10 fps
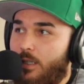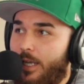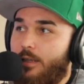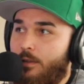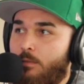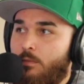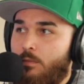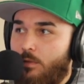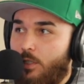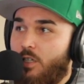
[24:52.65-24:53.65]
Like,
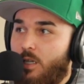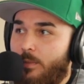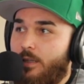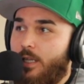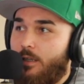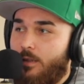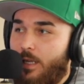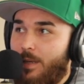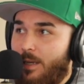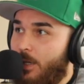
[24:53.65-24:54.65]
you know what I mean? They
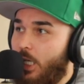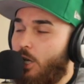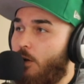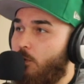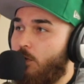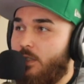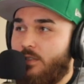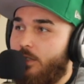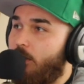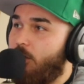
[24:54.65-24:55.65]
they make money off you. They
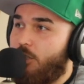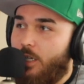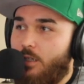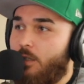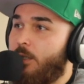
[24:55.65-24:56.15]
send you to jail.